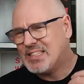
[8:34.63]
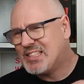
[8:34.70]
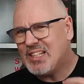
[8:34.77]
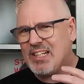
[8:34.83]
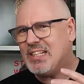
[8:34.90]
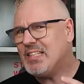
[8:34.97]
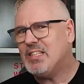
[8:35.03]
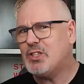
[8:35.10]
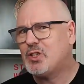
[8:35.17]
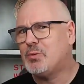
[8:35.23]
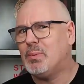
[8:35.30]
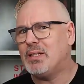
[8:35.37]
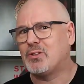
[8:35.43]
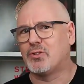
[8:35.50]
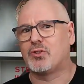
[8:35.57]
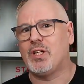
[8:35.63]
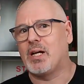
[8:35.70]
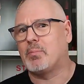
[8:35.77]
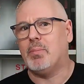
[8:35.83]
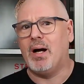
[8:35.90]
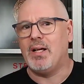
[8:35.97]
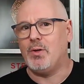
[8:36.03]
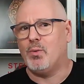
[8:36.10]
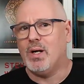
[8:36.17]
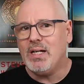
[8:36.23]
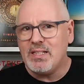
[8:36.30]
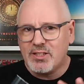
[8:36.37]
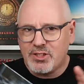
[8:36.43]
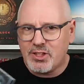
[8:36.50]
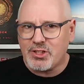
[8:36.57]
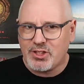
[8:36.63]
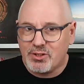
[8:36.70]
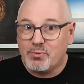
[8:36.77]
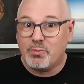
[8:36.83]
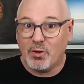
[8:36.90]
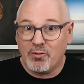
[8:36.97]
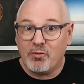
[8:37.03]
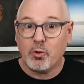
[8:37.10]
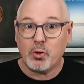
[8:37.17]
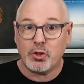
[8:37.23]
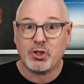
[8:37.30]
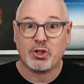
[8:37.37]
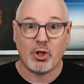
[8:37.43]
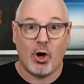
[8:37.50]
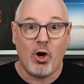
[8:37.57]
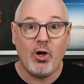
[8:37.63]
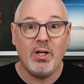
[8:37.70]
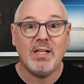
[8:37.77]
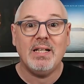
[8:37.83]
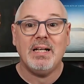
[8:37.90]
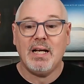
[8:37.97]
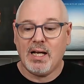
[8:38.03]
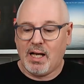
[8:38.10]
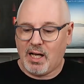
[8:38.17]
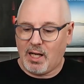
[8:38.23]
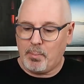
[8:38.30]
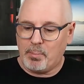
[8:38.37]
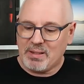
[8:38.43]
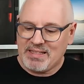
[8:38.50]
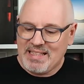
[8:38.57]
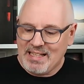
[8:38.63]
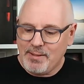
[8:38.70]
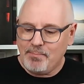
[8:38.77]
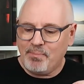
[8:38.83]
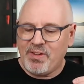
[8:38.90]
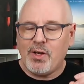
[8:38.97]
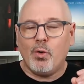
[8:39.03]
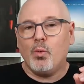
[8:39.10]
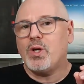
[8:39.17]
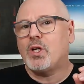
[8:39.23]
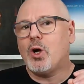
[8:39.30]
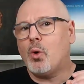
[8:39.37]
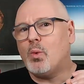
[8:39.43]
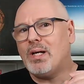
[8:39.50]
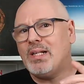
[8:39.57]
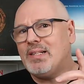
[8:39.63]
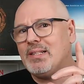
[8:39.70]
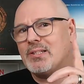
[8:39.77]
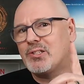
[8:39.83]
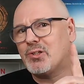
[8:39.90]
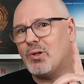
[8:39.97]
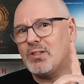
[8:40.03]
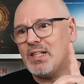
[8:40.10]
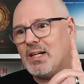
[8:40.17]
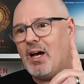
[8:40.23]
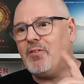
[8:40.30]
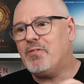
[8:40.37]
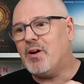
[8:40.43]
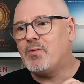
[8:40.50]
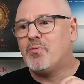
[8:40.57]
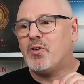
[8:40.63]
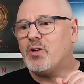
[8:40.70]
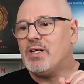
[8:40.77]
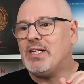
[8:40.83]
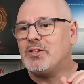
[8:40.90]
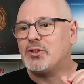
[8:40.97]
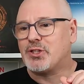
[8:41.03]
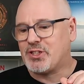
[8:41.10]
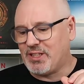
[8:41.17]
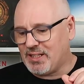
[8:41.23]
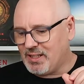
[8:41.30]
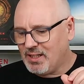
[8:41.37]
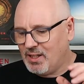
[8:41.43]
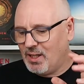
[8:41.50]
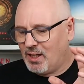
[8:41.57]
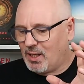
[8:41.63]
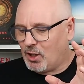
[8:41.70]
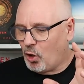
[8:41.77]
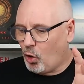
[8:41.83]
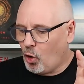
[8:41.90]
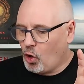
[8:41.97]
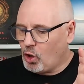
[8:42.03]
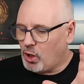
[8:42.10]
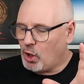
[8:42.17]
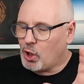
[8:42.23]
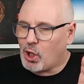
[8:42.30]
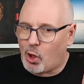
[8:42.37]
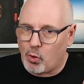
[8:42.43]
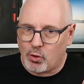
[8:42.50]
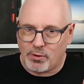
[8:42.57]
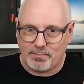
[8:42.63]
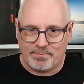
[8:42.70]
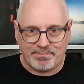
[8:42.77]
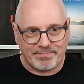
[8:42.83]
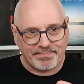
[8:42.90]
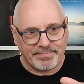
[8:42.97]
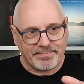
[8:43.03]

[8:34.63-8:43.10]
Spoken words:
not an instrumental track, by the way. It's just a full song. But then we go in a song that I found very interesting, All Alone.